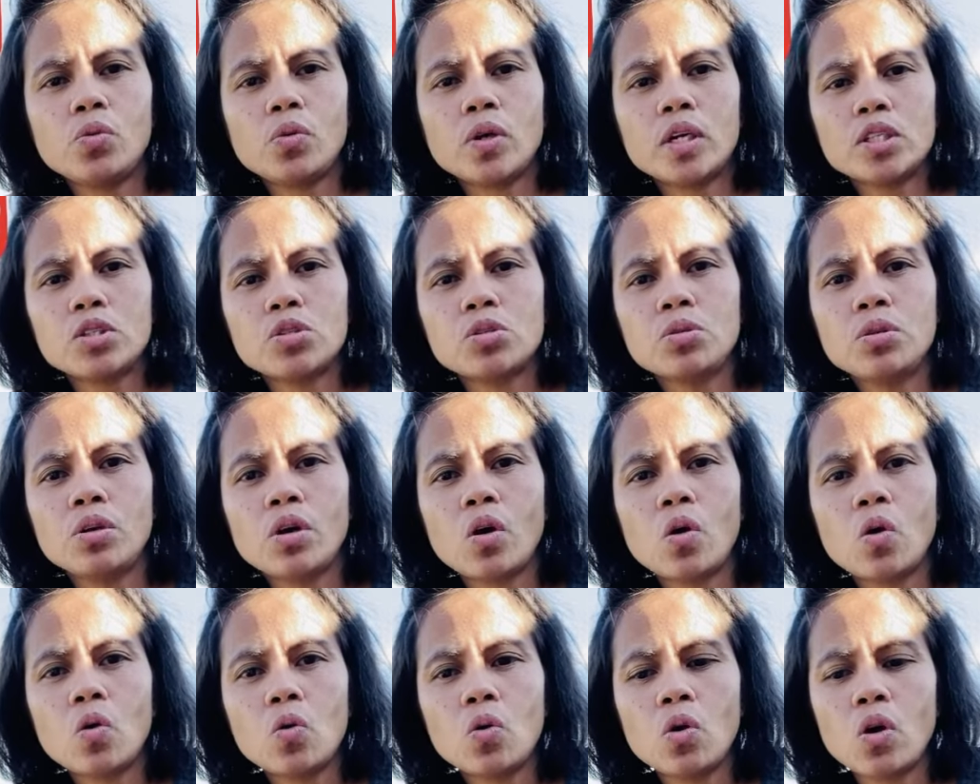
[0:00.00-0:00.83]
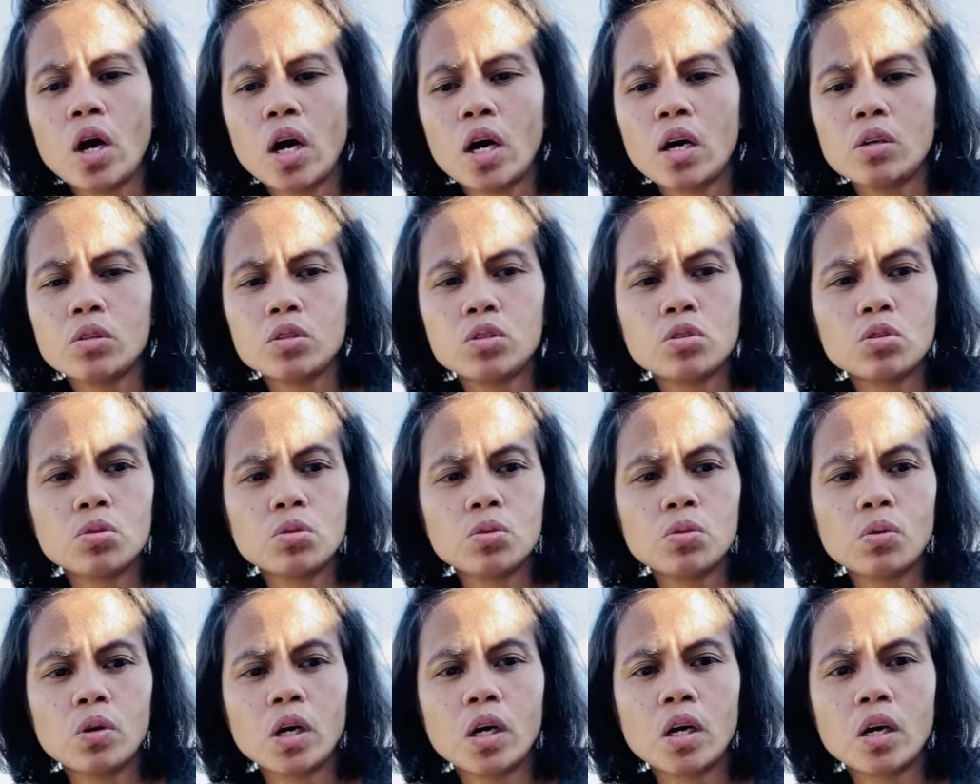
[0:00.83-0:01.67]
want to know how
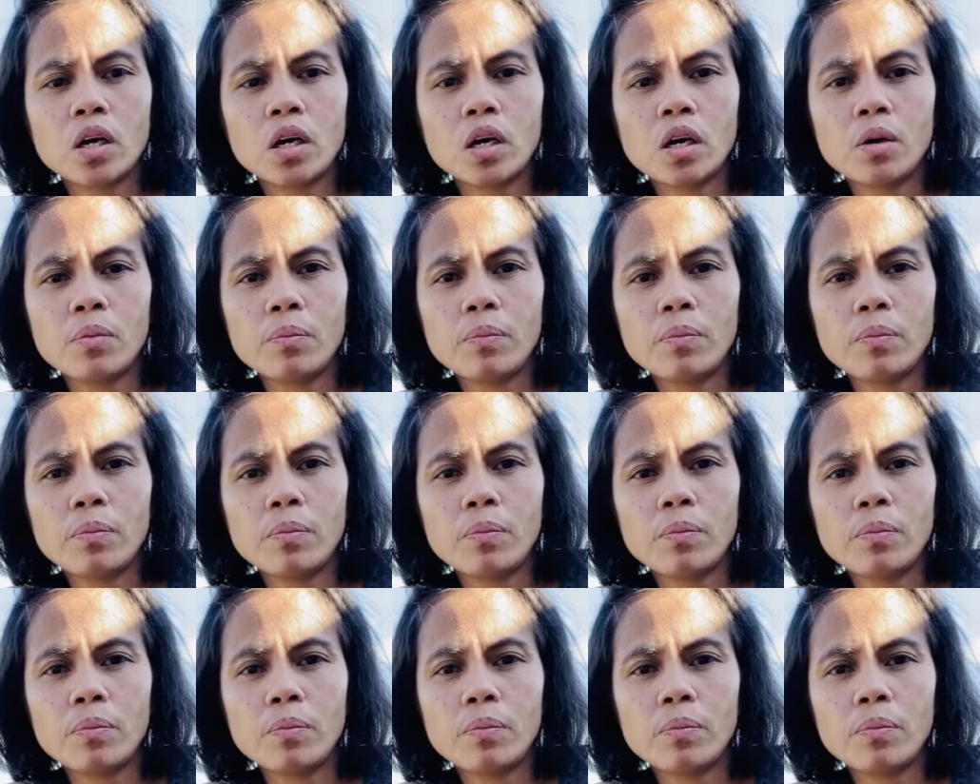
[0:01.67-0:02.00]
to